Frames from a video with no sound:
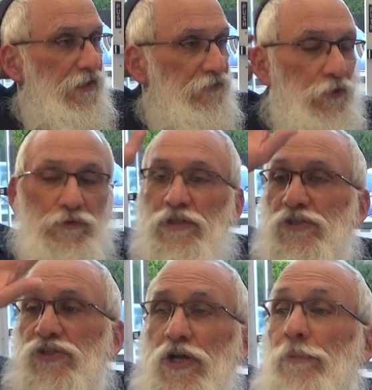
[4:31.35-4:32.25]
that's only
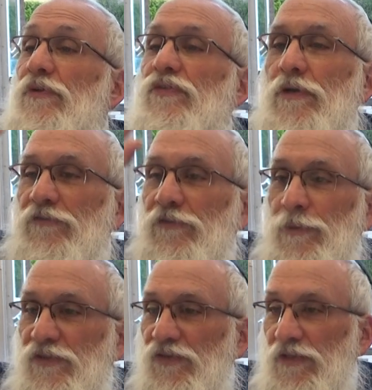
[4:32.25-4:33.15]
neshamas come from
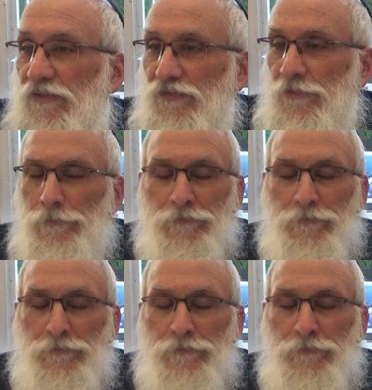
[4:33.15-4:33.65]
Atzilus.